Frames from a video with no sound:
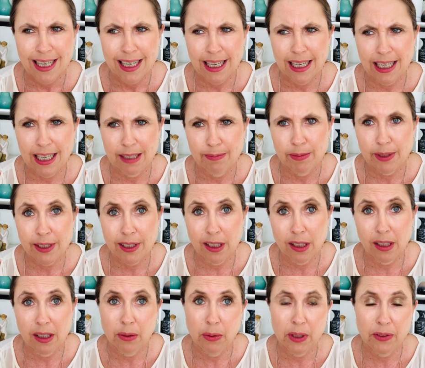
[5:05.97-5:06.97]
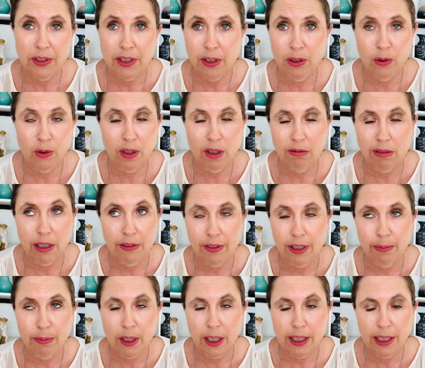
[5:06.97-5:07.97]
So we've still got
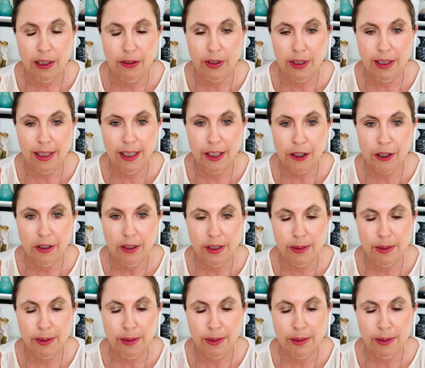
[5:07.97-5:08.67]
roughly, my calculation,